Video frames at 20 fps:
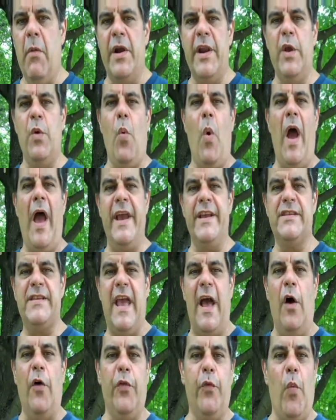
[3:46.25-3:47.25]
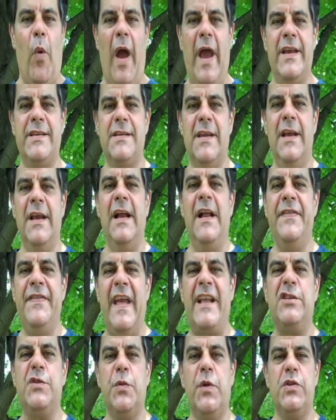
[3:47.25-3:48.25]
money-wise, health-wise.
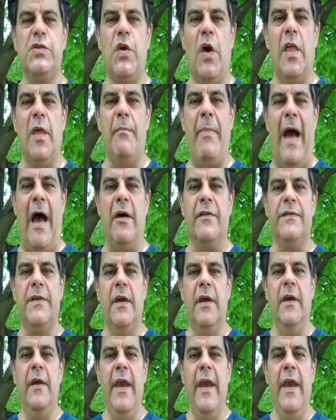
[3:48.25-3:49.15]
That's what it's all about.